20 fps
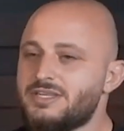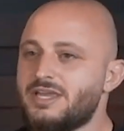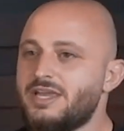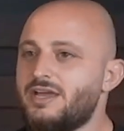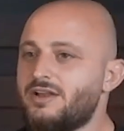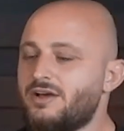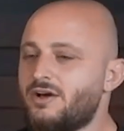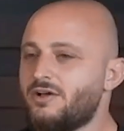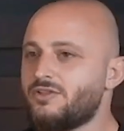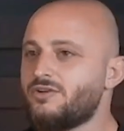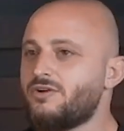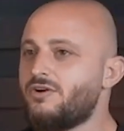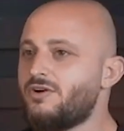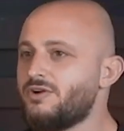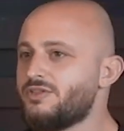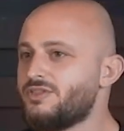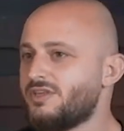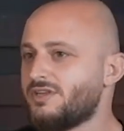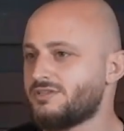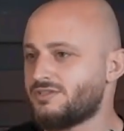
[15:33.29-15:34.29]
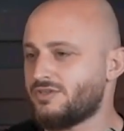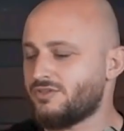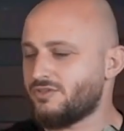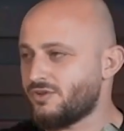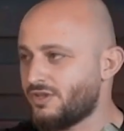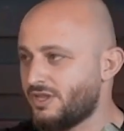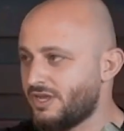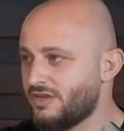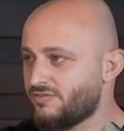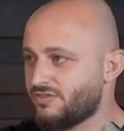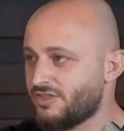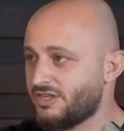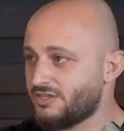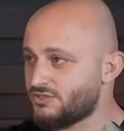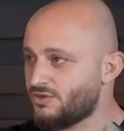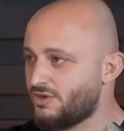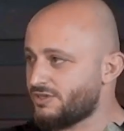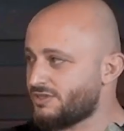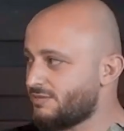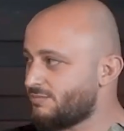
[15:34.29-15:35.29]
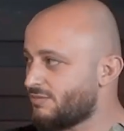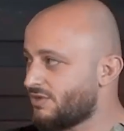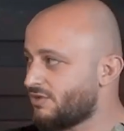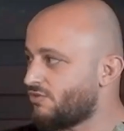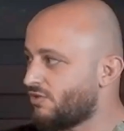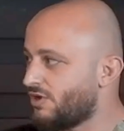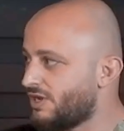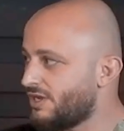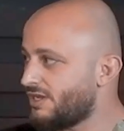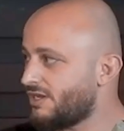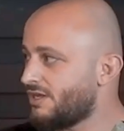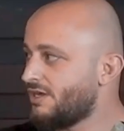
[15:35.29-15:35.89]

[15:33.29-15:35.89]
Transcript: they had other hard things in their life that taught them the grit,